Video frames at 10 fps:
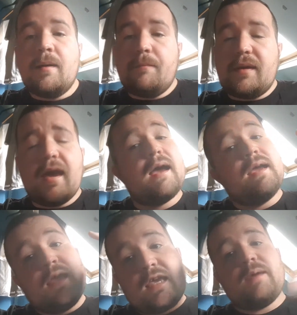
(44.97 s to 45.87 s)
But yeah,
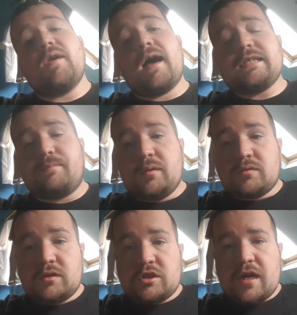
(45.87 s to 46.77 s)
keep your eyes peeled
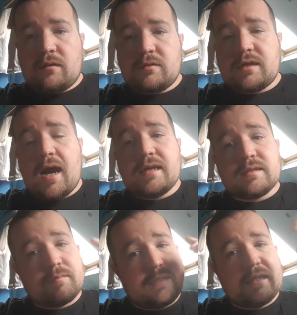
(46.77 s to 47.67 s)
to the channel,
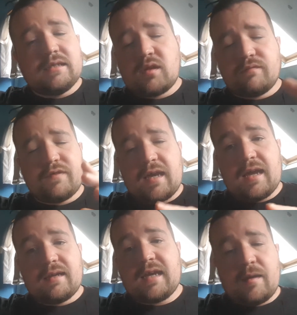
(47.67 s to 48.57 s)
guys. Please don't
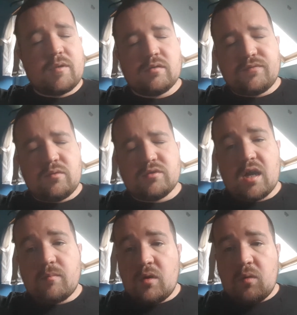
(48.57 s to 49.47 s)
forget, keep those views
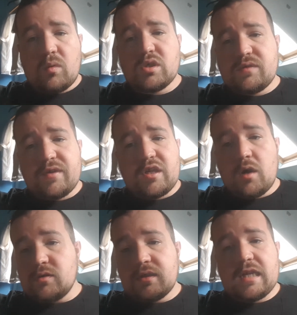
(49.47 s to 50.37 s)
up. Watch the
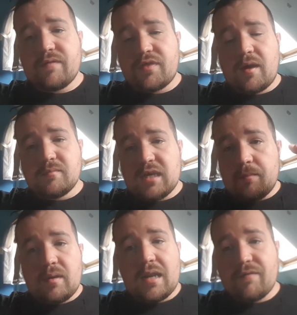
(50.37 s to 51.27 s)
videos, leave a thumbs up,
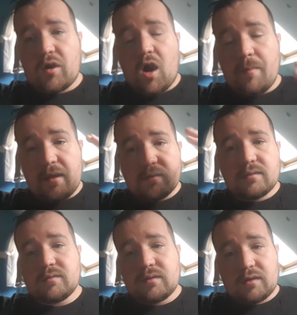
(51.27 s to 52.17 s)
leave a comment.
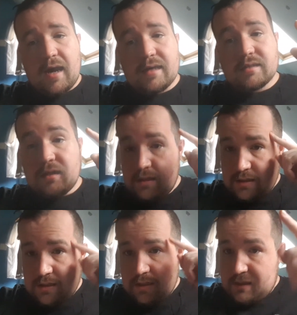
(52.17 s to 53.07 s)
And guys,
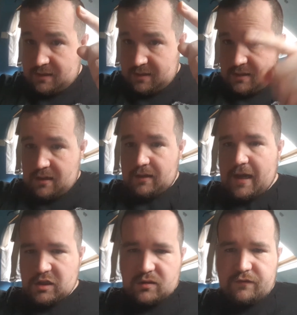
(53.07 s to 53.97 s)
I'll
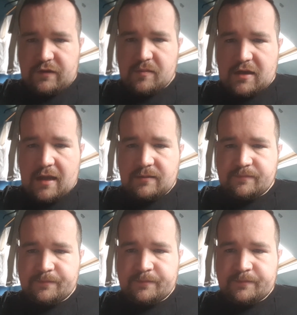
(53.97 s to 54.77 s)
catch you on the flip side.